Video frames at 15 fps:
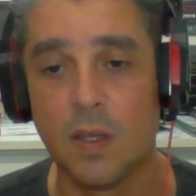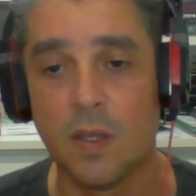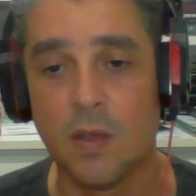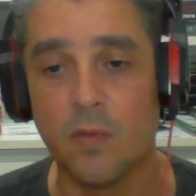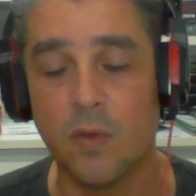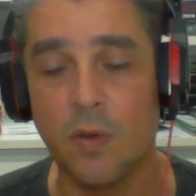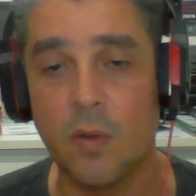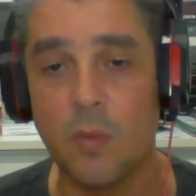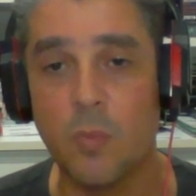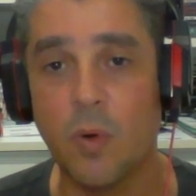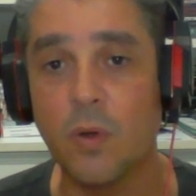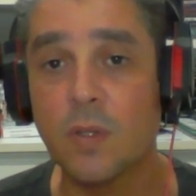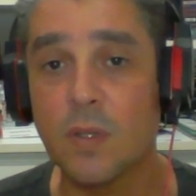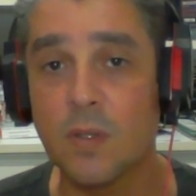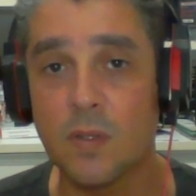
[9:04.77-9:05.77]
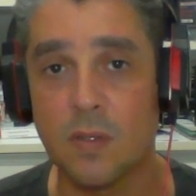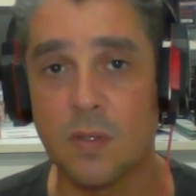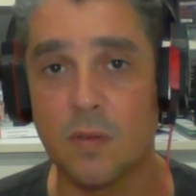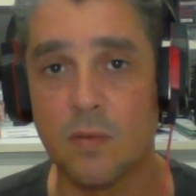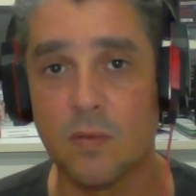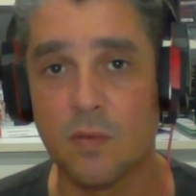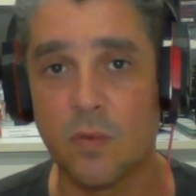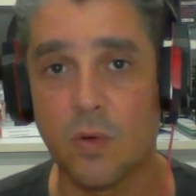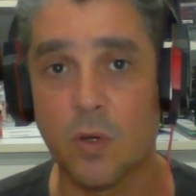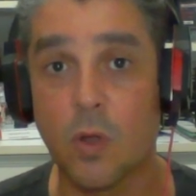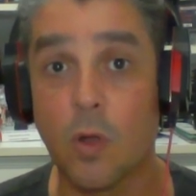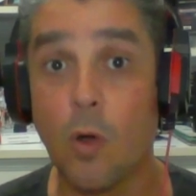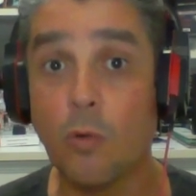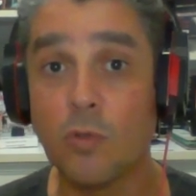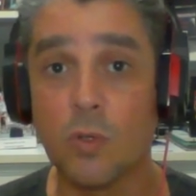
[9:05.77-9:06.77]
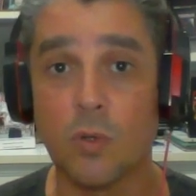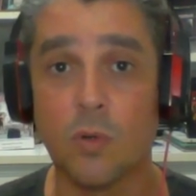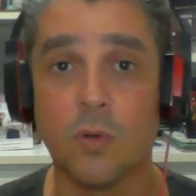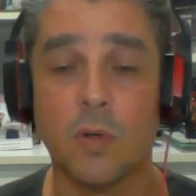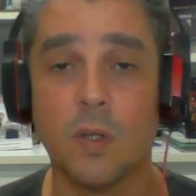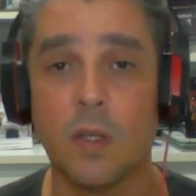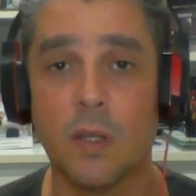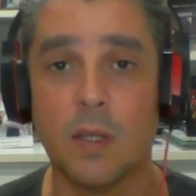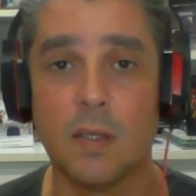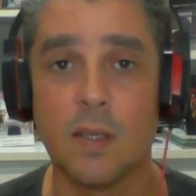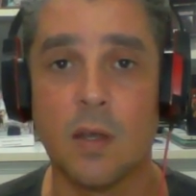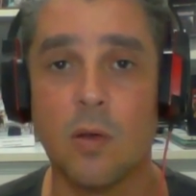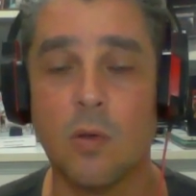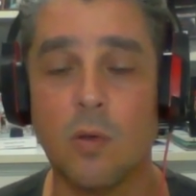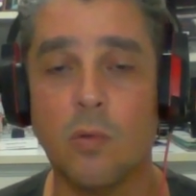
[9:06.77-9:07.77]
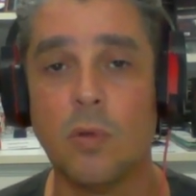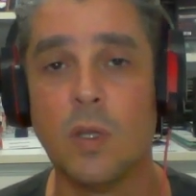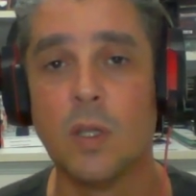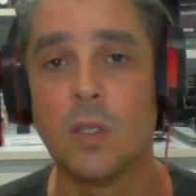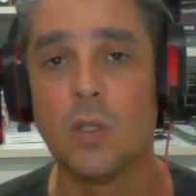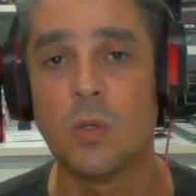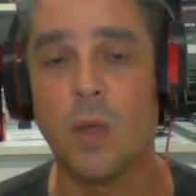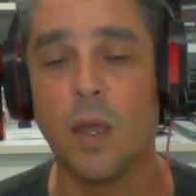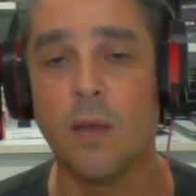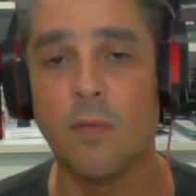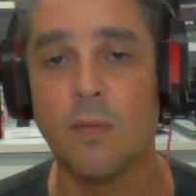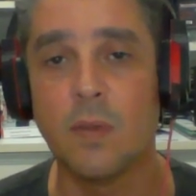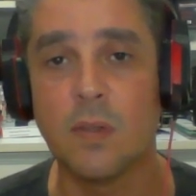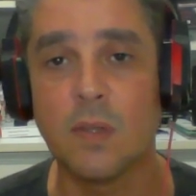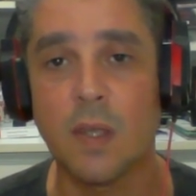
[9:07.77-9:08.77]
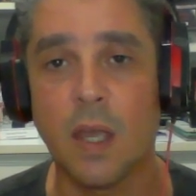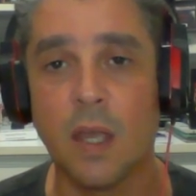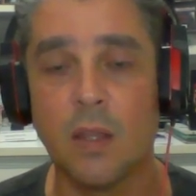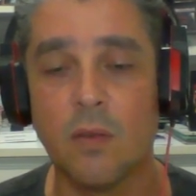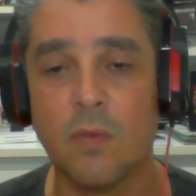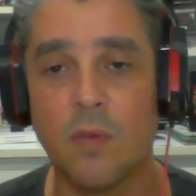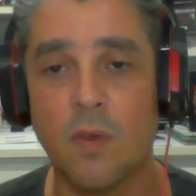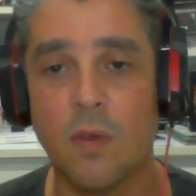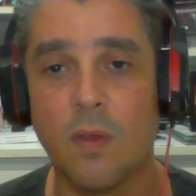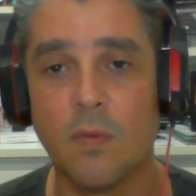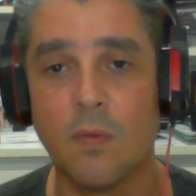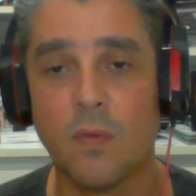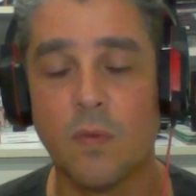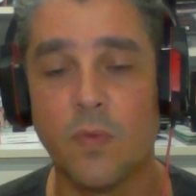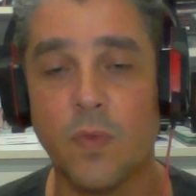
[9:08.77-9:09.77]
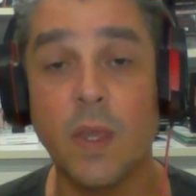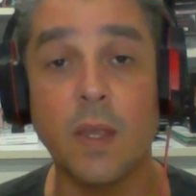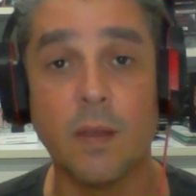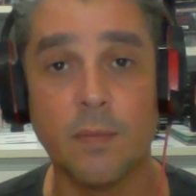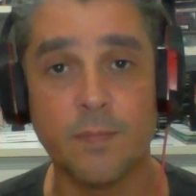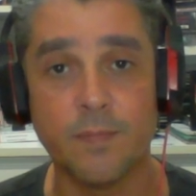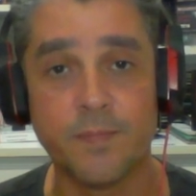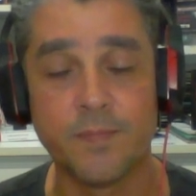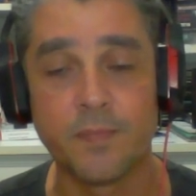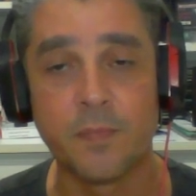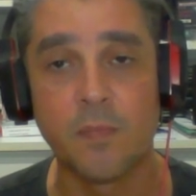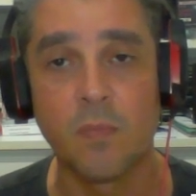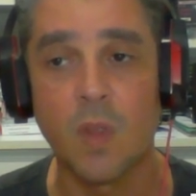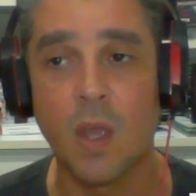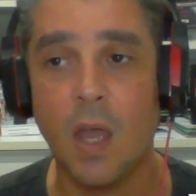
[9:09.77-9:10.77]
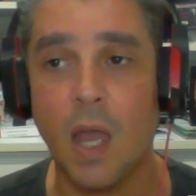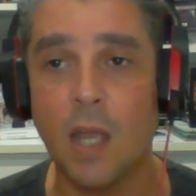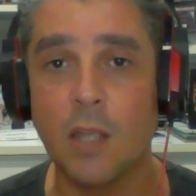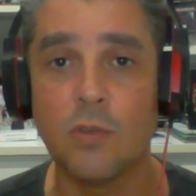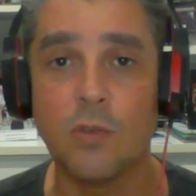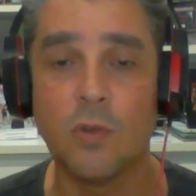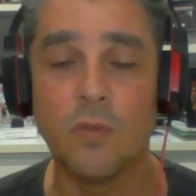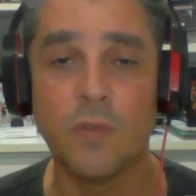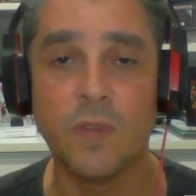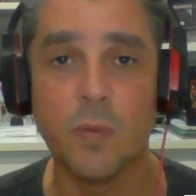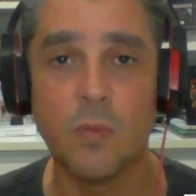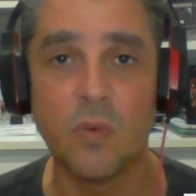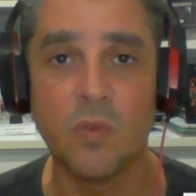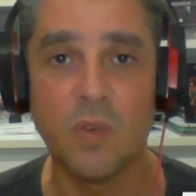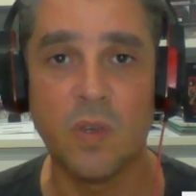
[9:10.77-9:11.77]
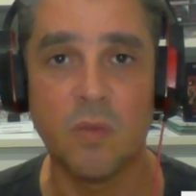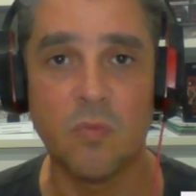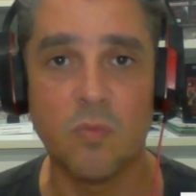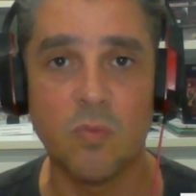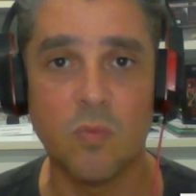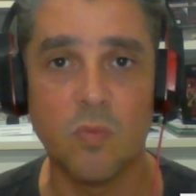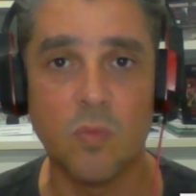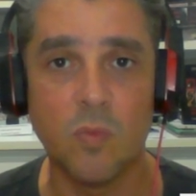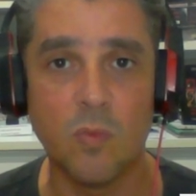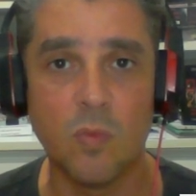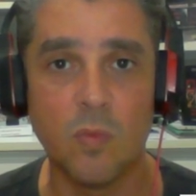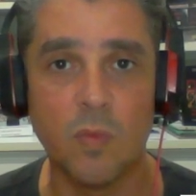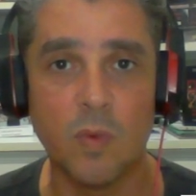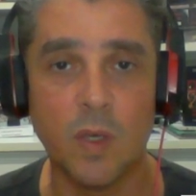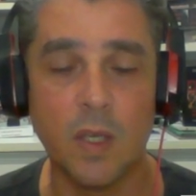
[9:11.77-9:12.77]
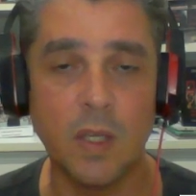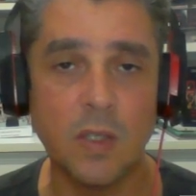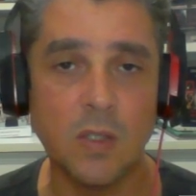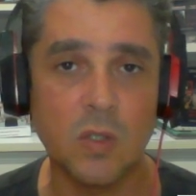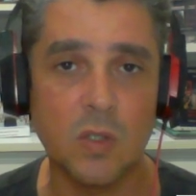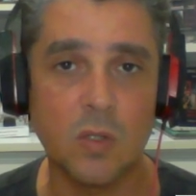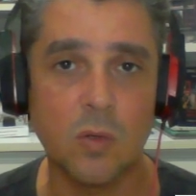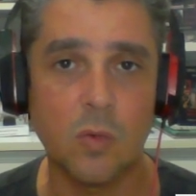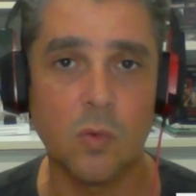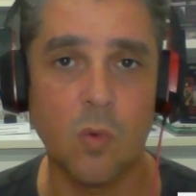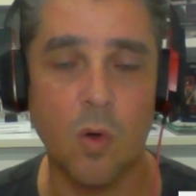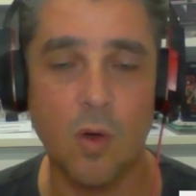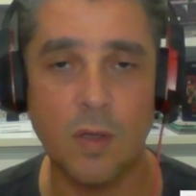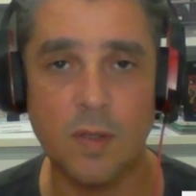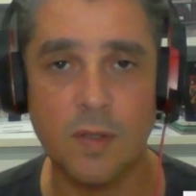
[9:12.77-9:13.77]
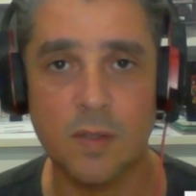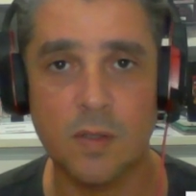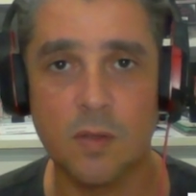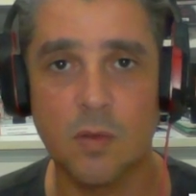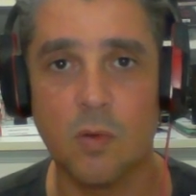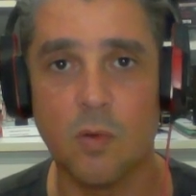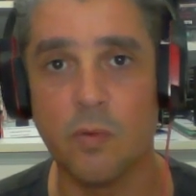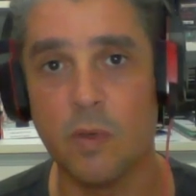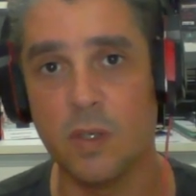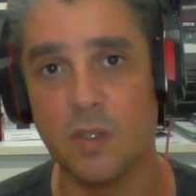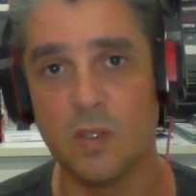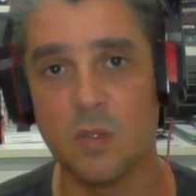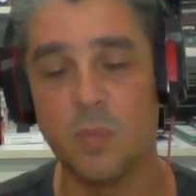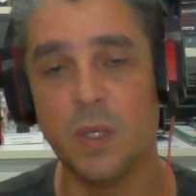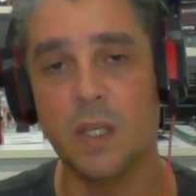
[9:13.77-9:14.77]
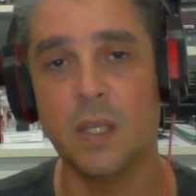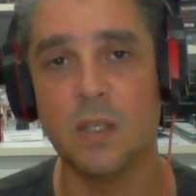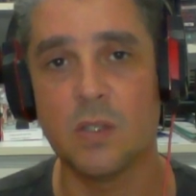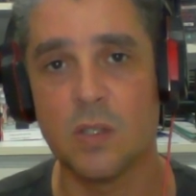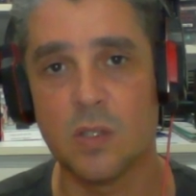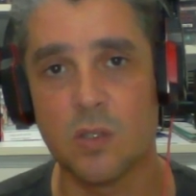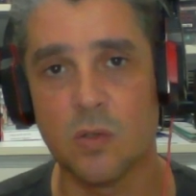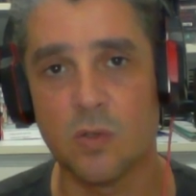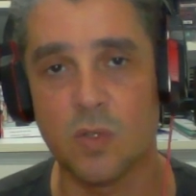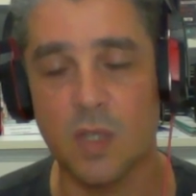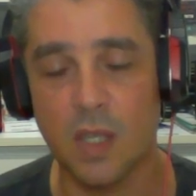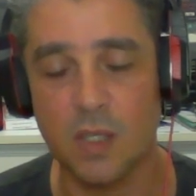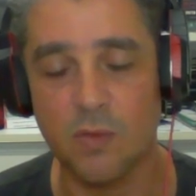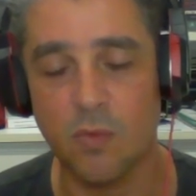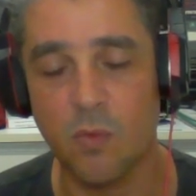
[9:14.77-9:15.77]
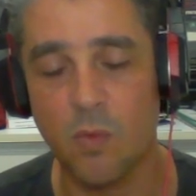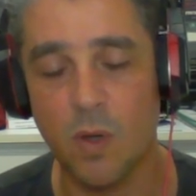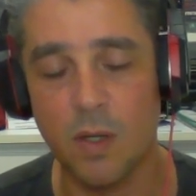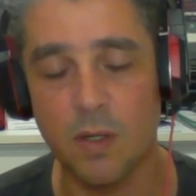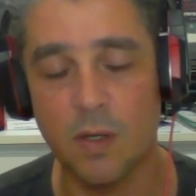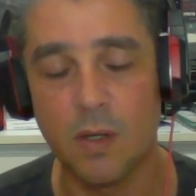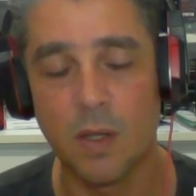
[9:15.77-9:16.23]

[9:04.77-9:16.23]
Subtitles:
very important for culture as a whole to have this kind of thing. I don't know if the movie is, was, or is being a successful one.